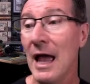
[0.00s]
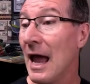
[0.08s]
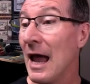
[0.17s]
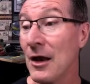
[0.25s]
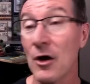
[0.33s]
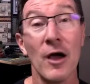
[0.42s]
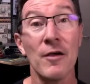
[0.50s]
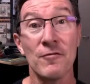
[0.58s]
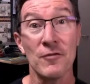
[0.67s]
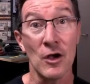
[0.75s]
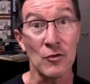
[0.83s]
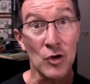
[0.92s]
and
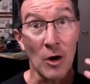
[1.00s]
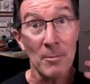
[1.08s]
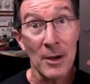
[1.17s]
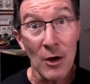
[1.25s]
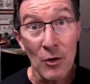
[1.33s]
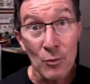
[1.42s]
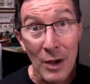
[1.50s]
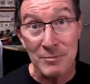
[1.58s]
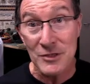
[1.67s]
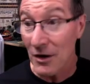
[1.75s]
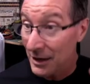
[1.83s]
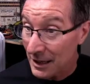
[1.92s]
I've got my own
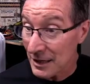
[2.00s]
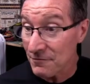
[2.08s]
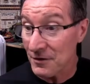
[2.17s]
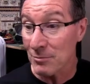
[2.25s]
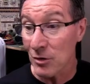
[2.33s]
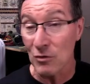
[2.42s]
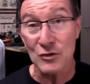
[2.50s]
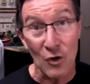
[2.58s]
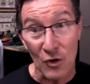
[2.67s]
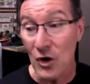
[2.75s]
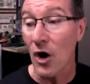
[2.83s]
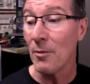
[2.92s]
website,
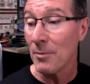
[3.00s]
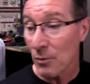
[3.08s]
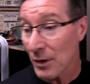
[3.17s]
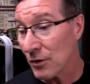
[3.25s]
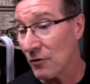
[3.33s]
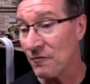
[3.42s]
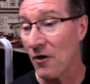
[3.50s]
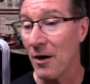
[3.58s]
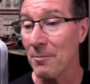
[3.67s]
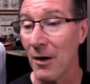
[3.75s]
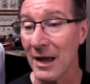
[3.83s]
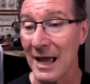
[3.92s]
eevblog.com, where you'll
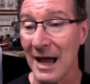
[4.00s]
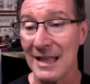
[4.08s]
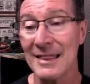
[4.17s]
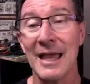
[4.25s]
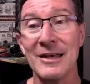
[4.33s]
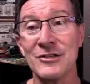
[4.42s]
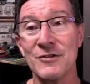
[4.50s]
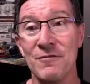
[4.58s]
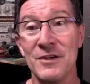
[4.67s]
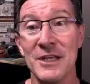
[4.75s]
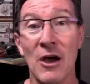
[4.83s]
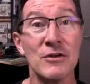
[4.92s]
find my latest
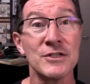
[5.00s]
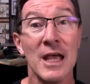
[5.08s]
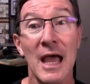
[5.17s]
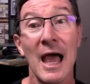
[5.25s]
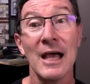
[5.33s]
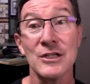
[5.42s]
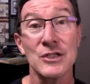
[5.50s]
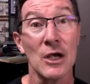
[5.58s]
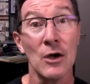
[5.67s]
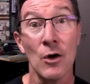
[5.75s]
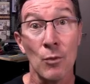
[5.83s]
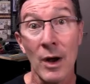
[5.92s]
videos as
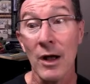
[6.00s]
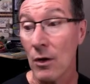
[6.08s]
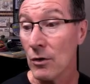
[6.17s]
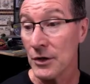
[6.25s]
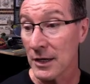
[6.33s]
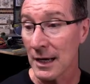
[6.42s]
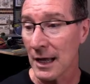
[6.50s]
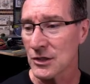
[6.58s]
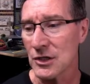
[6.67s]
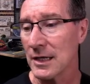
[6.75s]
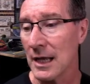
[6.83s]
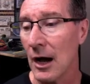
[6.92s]
well. You can
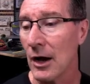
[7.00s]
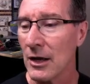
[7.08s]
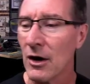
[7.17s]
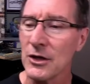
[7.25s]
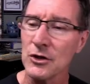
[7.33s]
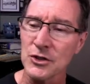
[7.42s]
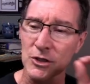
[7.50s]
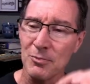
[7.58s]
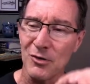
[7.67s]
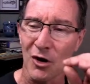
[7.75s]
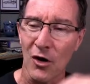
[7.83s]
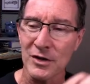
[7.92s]
actually, I used to
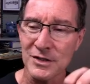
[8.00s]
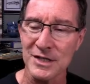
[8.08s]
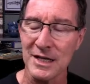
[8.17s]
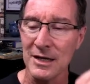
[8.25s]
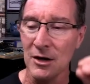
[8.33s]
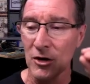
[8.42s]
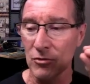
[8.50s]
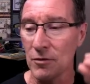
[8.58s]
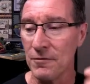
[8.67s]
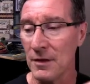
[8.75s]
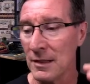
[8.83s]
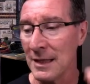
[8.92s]
put Odyssey
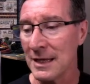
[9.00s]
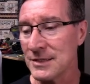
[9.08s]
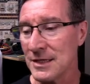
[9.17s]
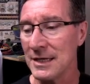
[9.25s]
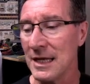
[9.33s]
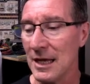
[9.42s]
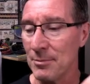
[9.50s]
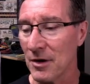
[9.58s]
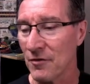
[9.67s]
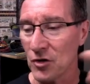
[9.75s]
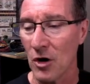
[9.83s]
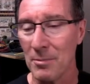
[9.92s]
links in here, but
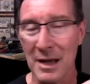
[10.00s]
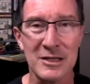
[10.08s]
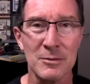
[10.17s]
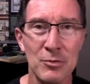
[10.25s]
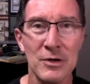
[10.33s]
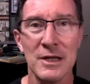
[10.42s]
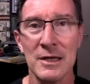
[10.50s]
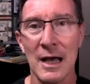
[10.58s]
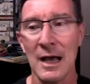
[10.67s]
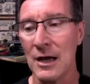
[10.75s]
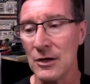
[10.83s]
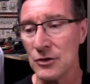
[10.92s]
I've gone back to put in
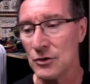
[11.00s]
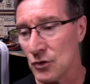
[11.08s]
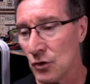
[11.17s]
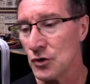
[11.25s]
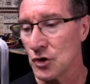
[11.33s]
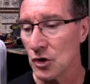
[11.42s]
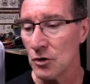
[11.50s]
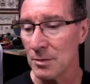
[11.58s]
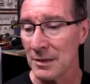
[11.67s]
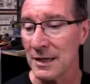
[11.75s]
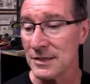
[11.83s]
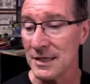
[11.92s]
YouTube
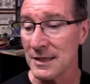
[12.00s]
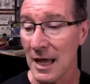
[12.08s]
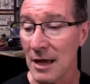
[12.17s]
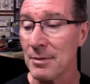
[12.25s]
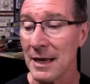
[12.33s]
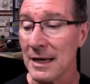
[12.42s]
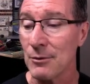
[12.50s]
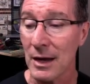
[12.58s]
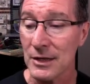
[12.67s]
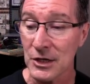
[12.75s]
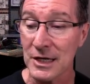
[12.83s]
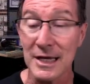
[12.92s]
links in there. But anyway,
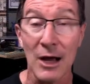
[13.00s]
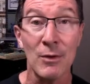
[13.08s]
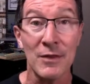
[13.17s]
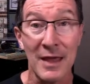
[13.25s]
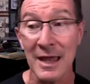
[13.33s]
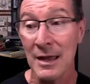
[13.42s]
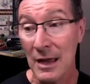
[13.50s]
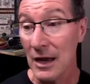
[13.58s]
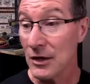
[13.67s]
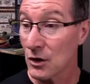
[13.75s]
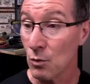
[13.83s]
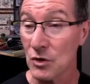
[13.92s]
you can go in there
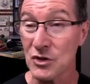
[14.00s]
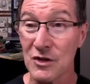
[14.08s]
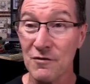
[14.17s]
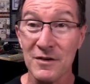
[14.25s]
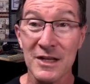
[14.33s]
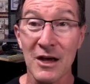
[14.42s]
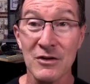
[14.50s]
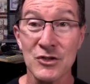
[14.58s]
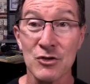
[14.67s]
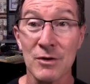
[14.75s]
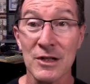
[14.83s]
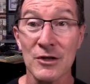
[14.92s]
and you can watch the videos
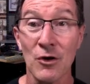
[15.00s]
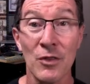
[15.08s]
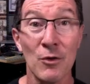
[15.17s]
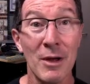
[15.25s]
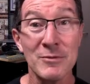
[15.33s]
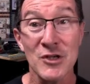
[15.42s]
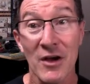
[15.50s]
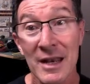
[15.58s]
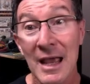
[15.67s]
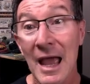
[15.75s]
directly on the website.